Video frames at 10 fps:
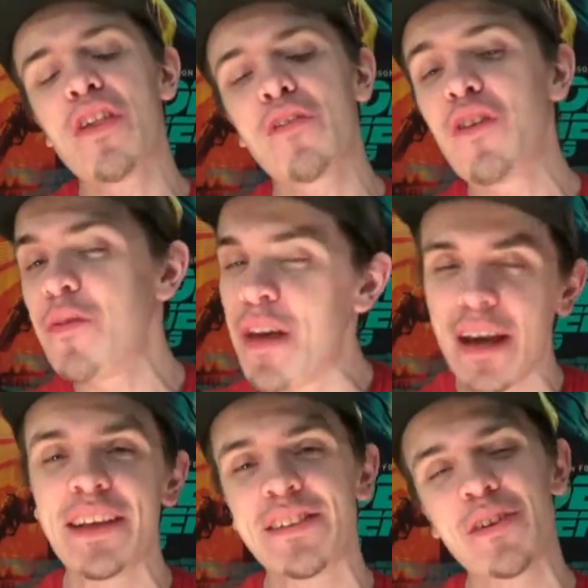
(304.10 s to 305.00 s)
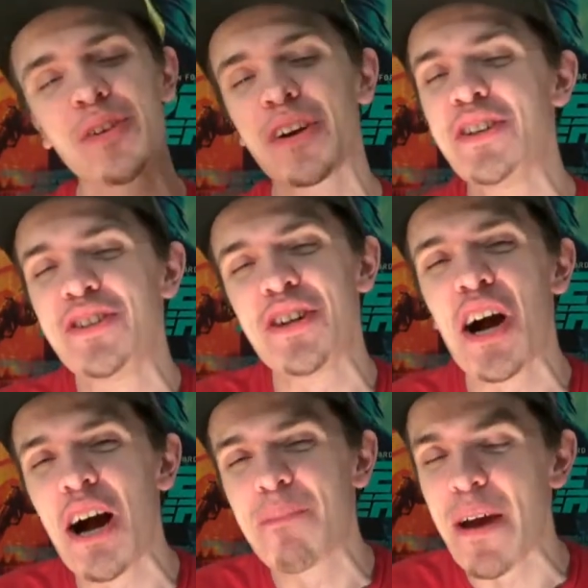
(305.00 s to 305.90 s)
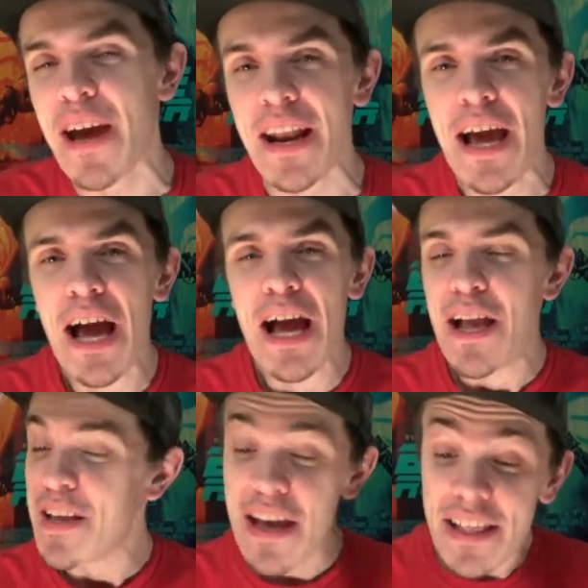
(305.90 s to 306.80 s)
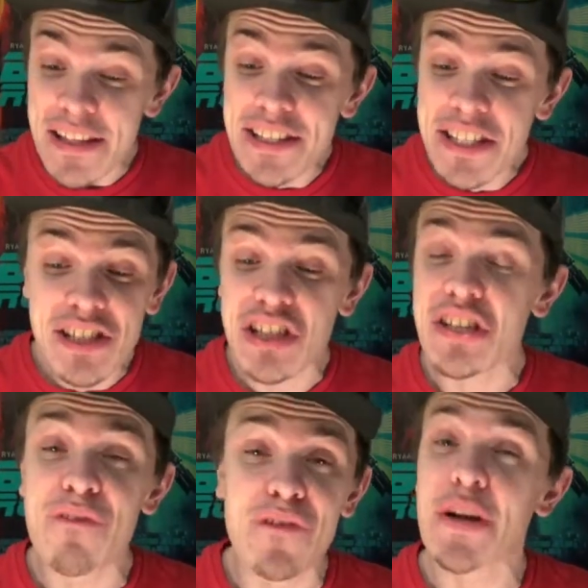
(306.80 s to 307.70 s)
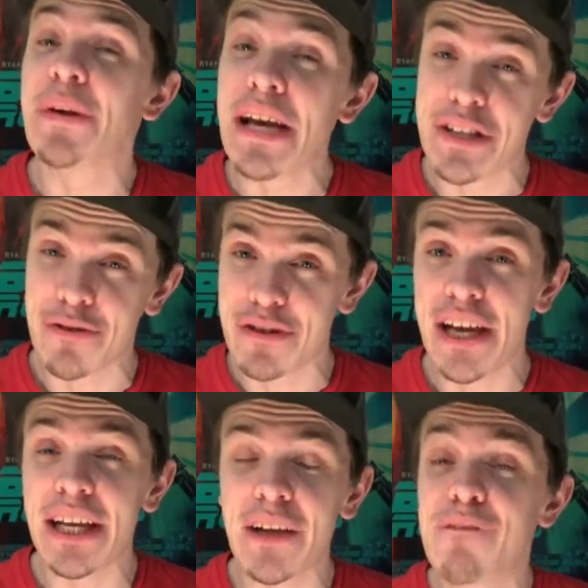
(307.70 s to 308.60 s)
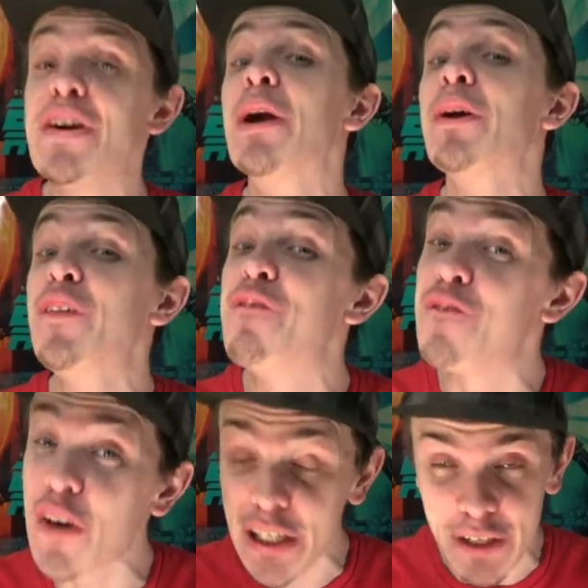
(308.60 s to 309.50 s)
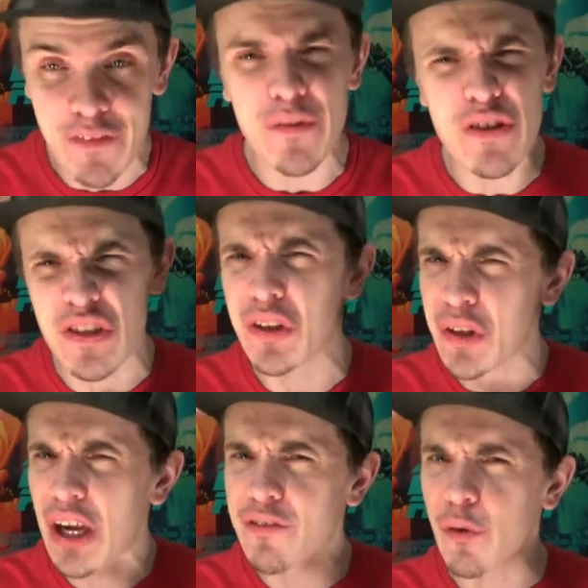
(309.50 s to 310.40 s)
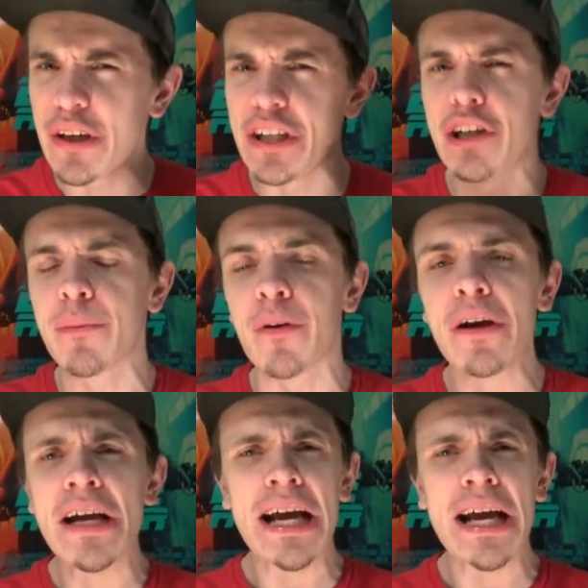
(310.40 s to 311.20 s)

in this film. They do a good job. And yeah, this is just a very entertaining, very funny film. There's a lot of great humor.